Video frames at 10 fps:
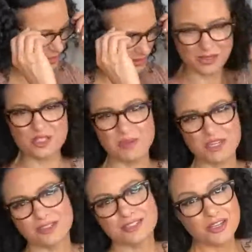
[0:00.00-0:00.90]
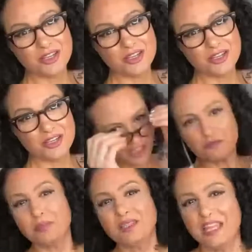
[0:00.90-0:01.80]
always so special.
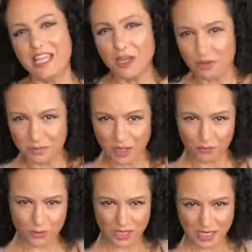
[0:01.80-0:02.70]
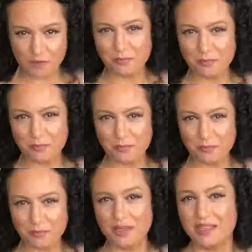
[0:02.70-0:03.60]
I love playing with my food. I
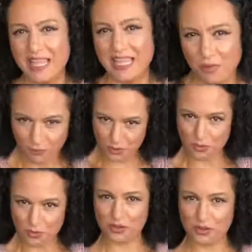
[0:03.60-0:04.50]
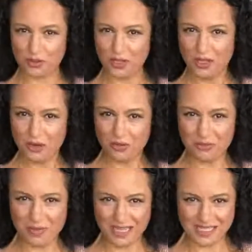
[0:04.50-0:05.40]
love playing with my food
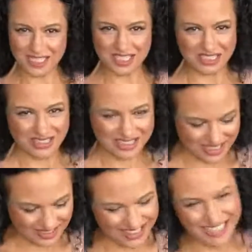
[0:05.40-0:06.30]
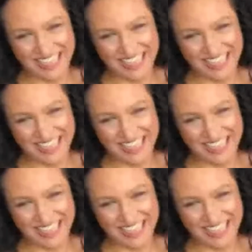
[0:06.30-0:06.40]
with my sister. So